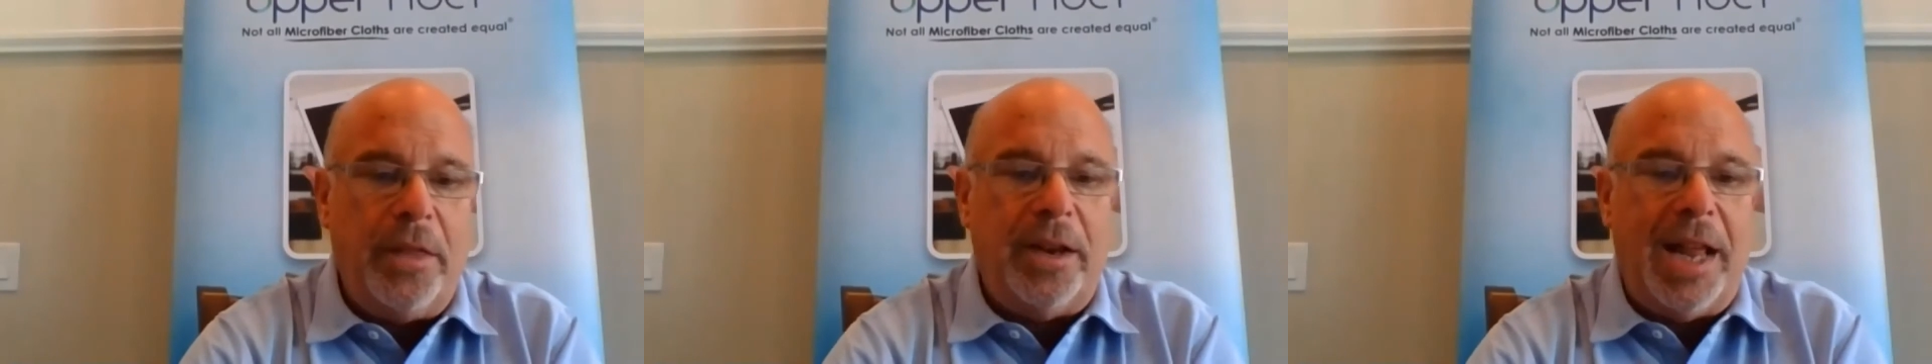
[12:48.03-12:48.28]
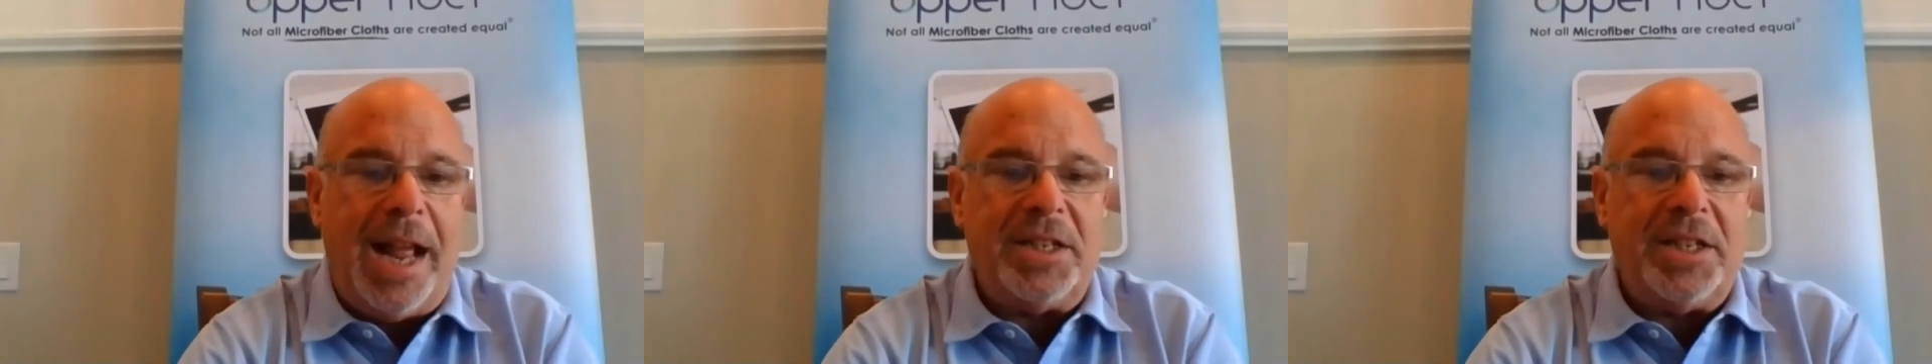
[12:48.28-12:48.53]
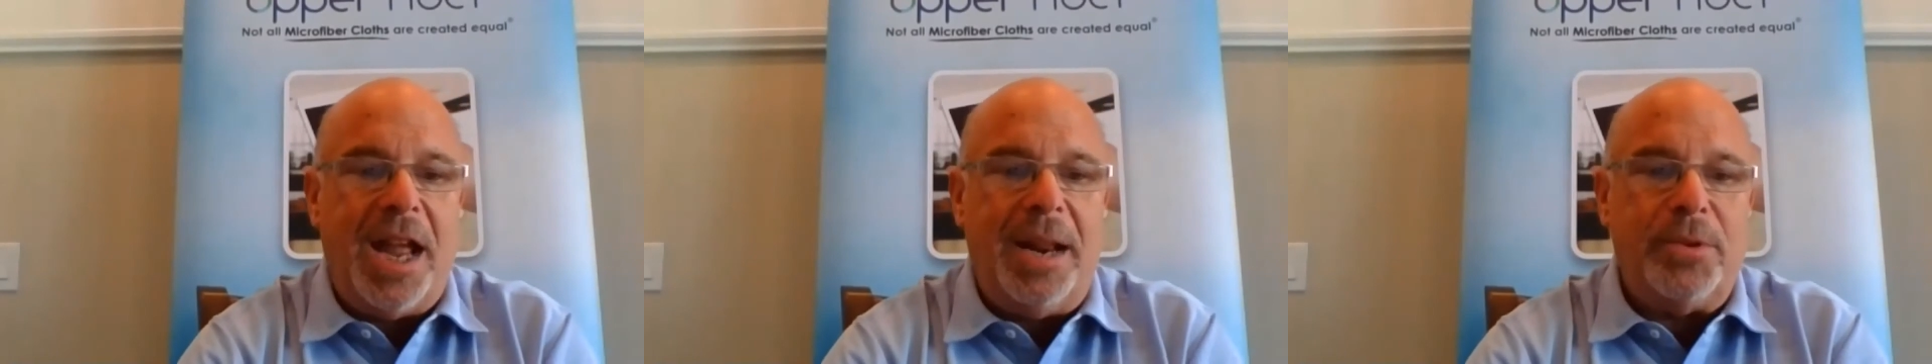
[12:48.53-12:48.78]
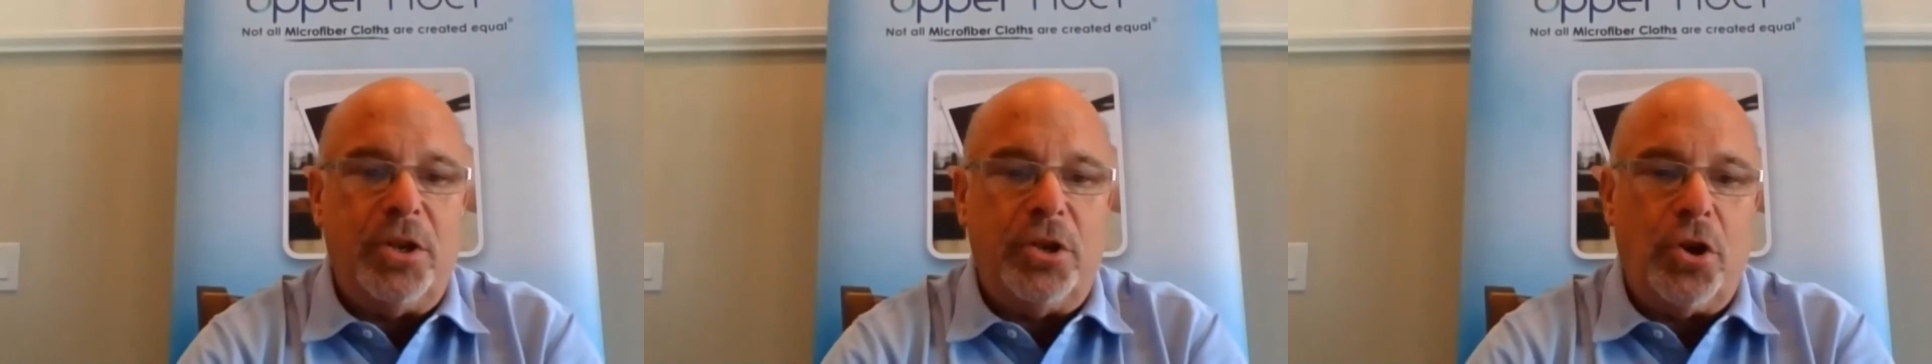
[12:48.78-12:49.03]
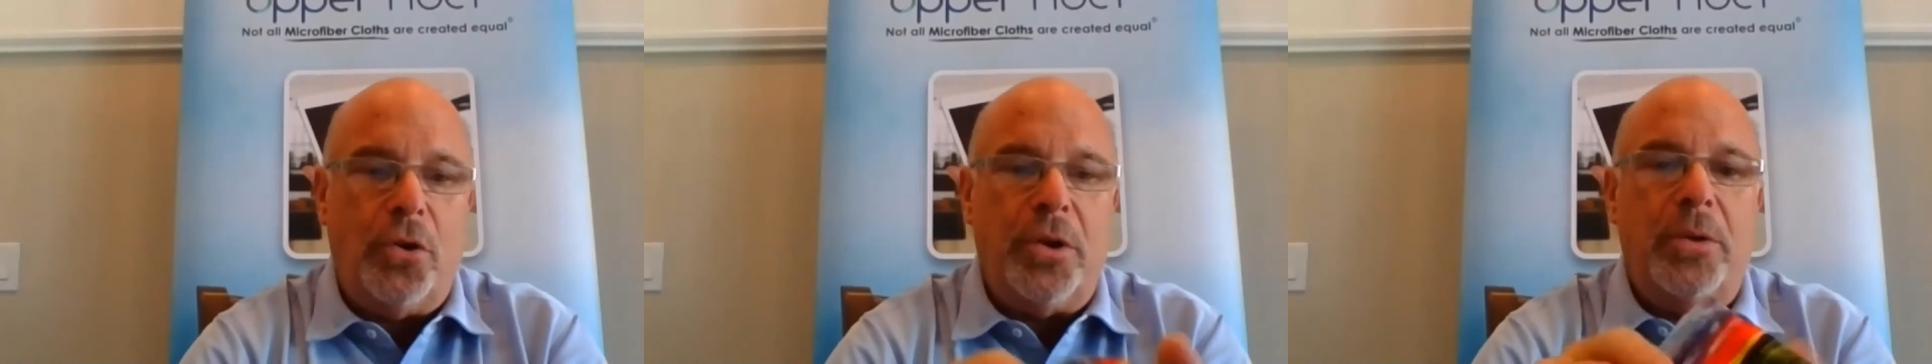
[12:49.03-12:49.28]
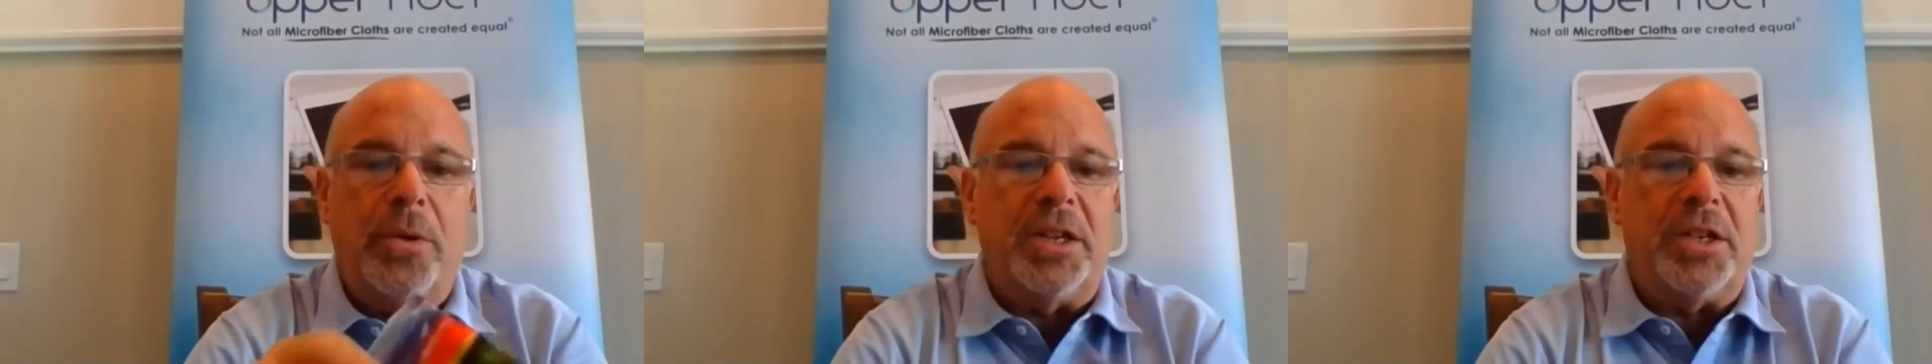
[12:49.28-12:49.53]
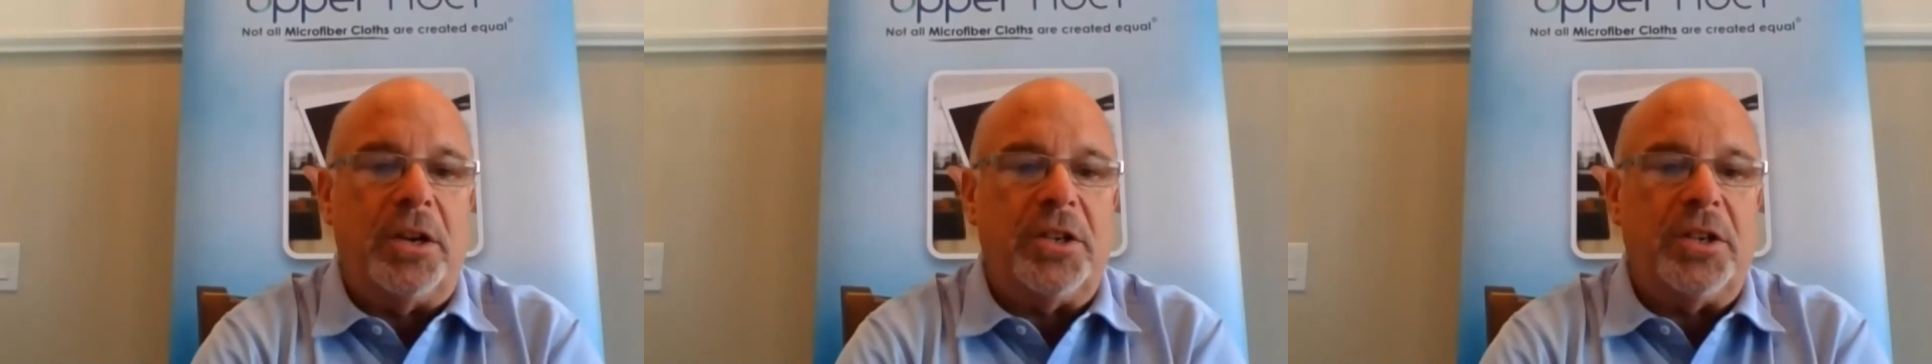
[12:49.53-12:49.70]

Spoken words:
of the last items to show you is our